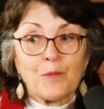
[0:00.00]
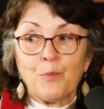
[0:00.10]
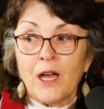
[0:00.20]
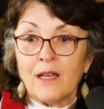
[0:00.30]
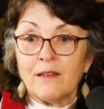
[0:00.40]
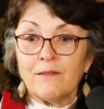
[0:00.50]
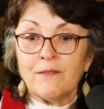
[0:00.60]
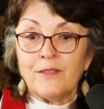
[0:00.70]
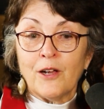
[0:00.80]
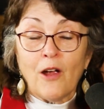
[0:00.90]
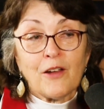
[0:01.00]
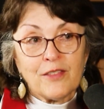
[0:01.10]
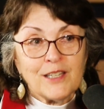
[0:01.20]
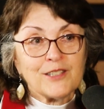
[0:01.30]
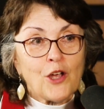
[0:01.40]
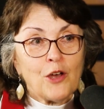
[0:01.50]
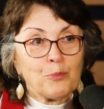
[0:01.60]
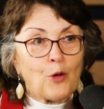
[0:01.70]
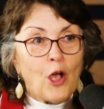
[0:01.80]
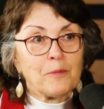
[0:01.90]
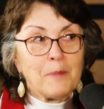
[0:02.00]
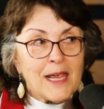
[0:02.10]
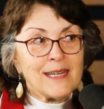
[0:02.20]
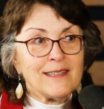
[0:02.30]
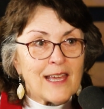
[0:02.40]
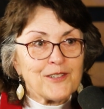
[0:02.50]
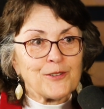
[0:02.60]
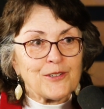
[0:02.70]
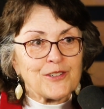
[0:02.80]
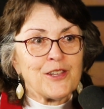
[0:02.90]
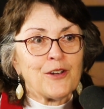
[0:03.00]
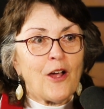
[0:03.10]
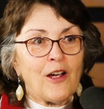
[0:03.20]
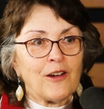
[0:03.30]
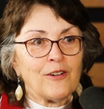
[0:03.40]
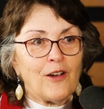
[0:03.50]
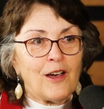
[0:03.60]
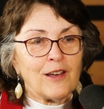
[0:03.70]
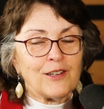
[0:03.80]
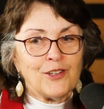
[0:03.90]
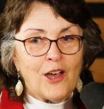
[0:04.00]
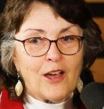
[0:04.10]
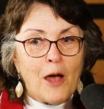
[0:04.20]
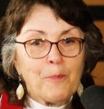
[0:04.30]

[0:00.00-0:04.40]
But there are things called broadband deserts. There are not